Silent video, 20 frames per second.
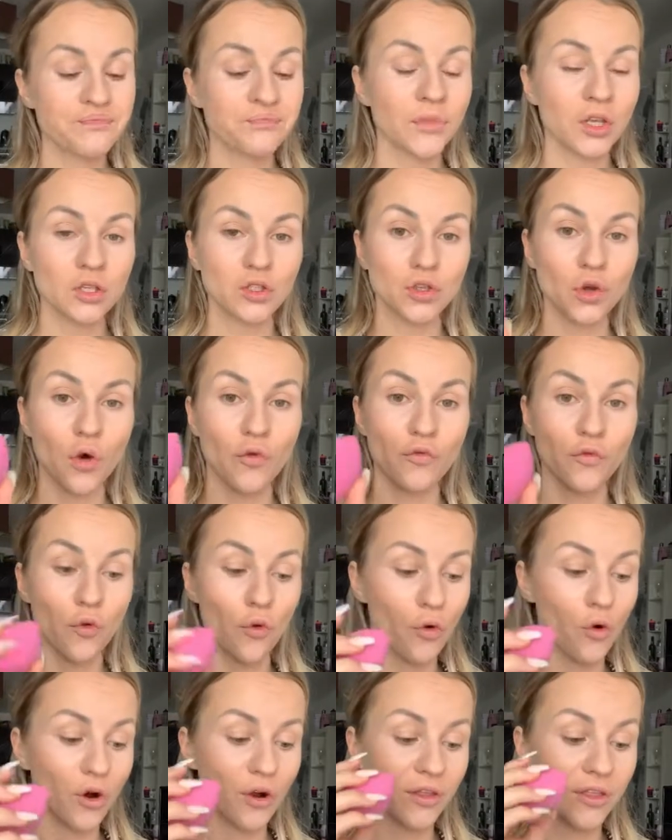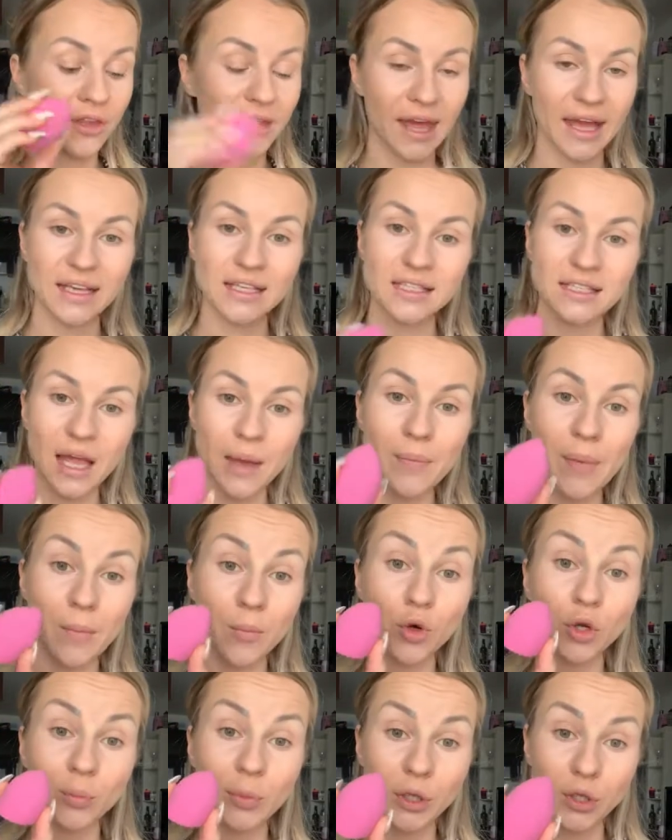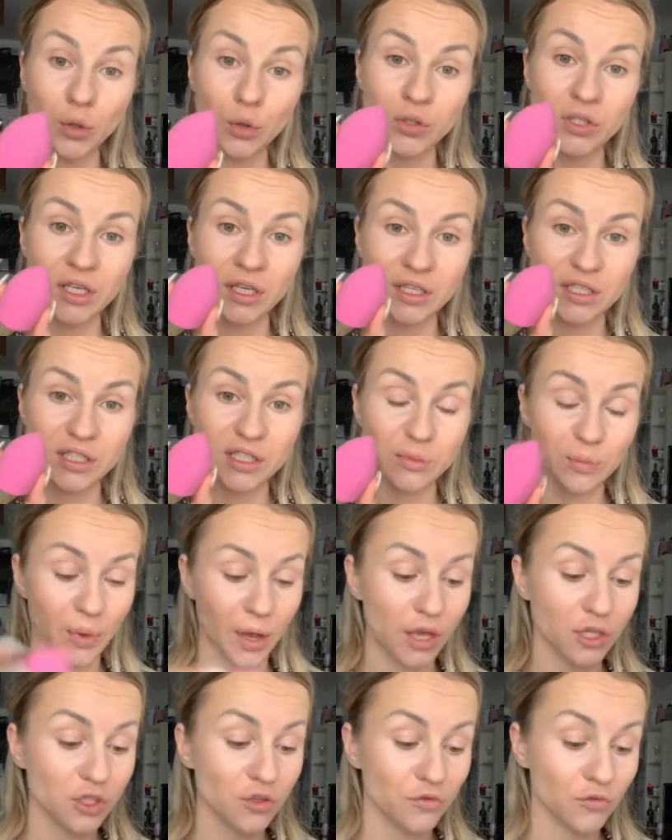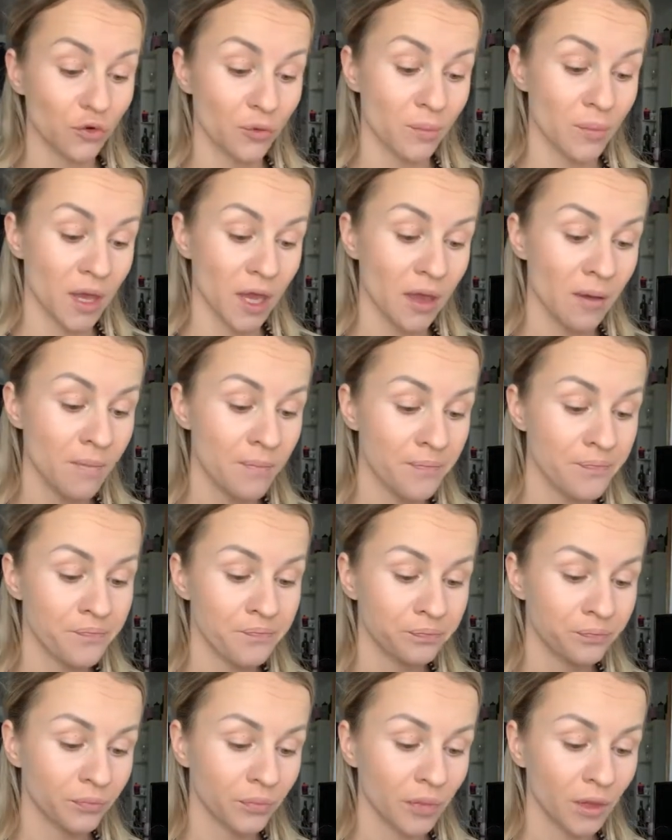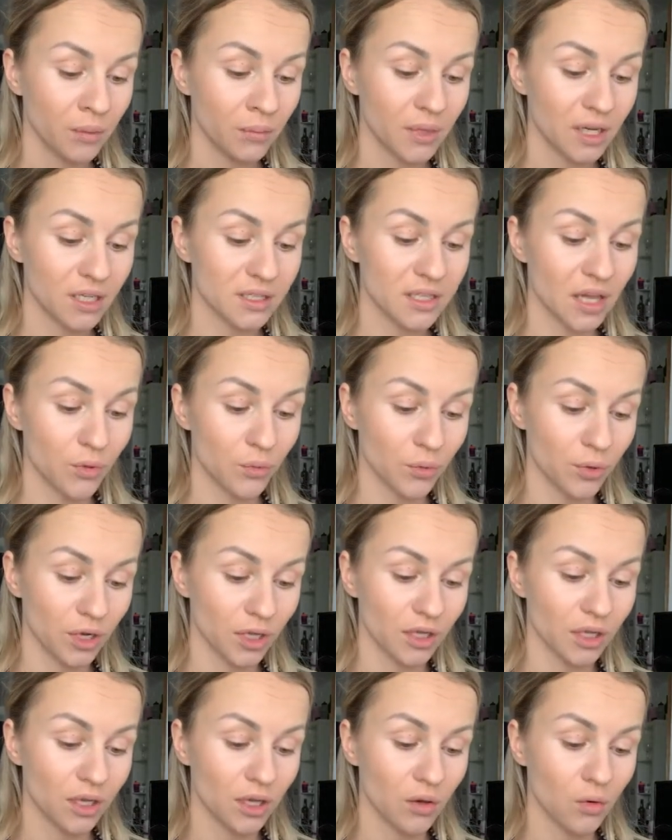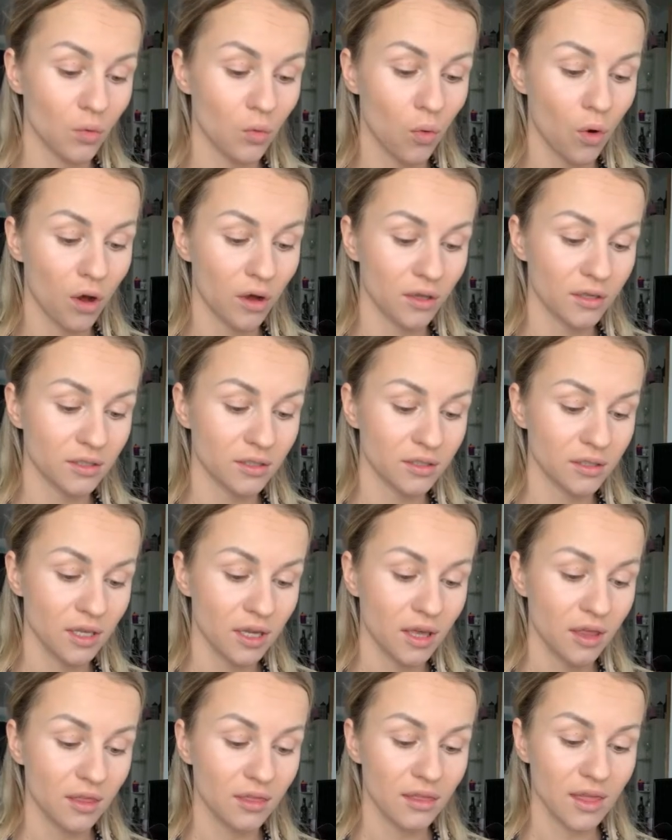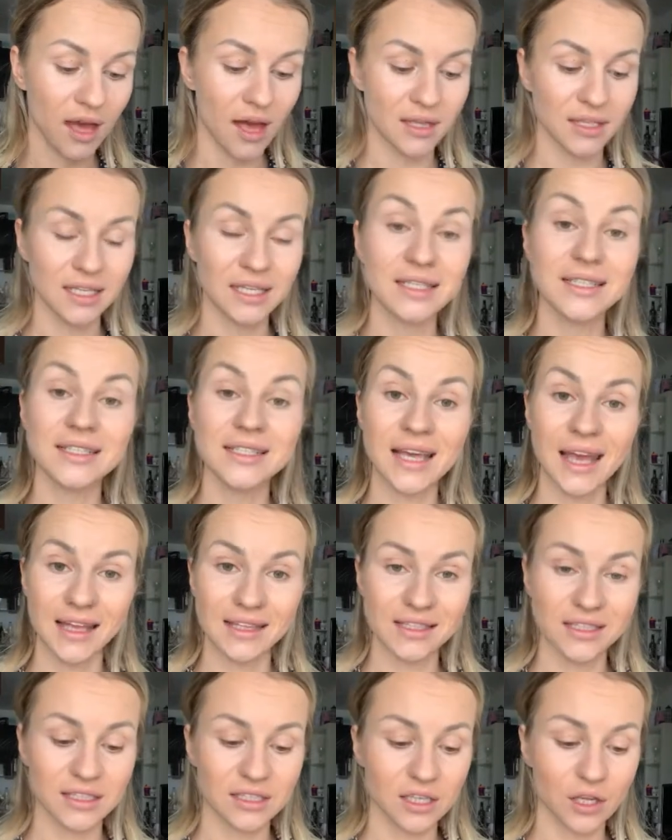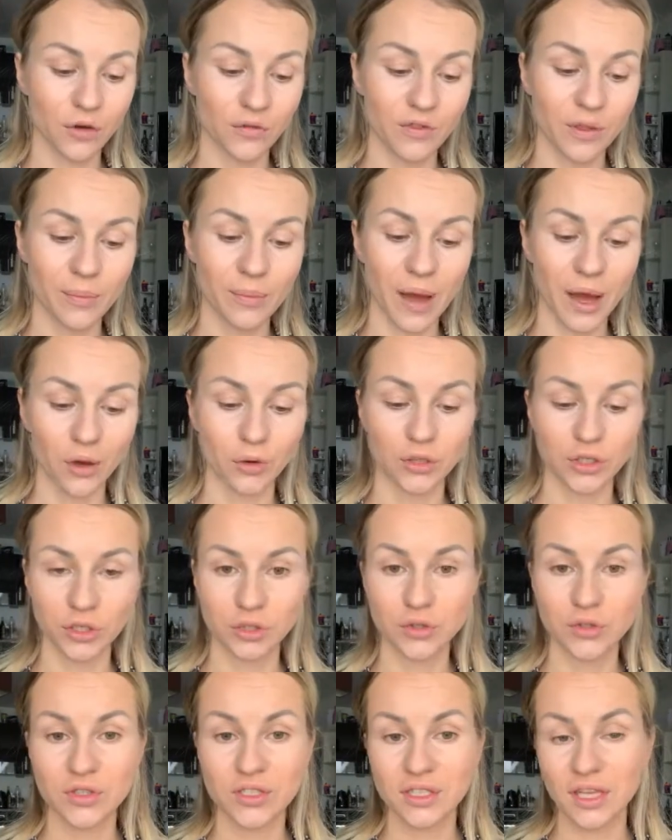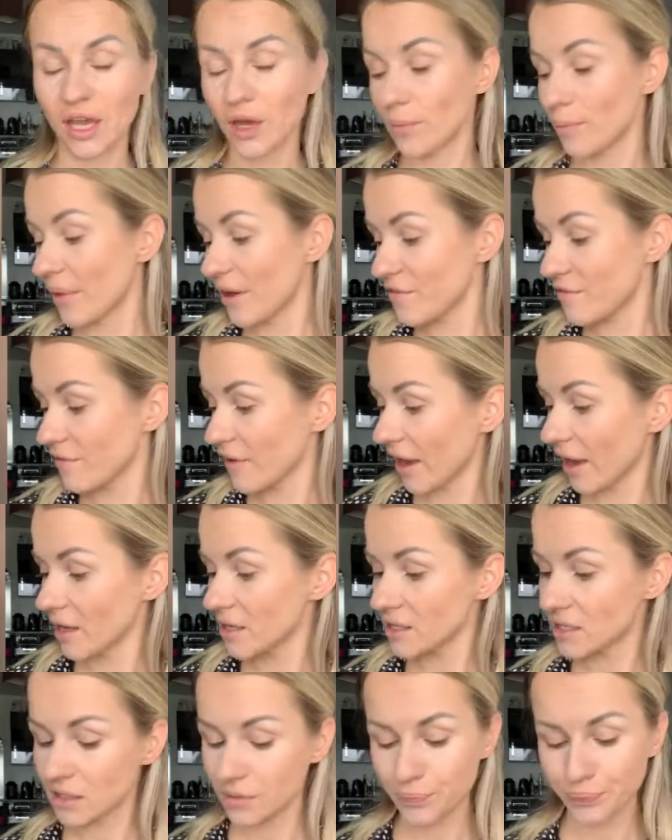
So for the next step, I'm gonna be using a sponge for me because I really want that intensity of the powder to stay on my face.